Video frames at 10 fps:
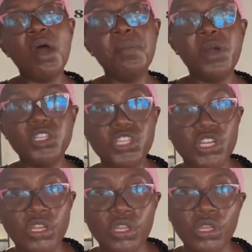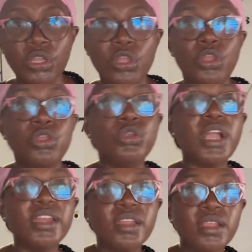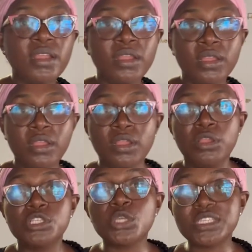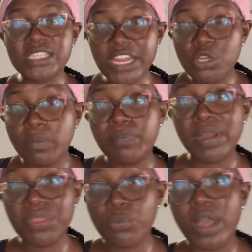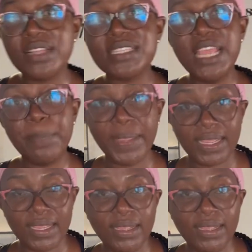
much you can sustain your breath while skipping.